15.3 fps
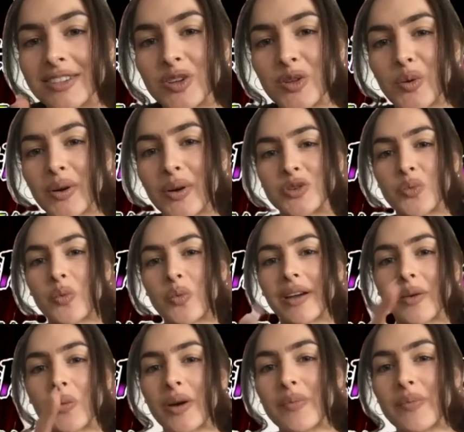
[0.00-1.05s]
What
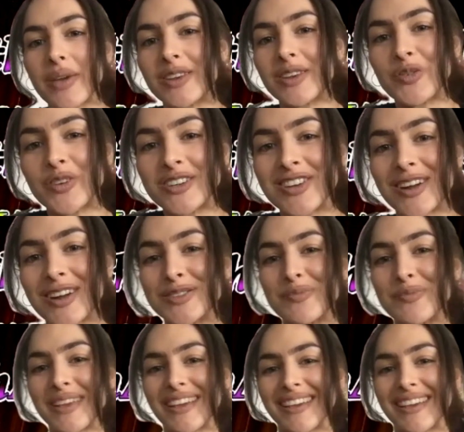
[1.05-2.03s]
made you reach out to me?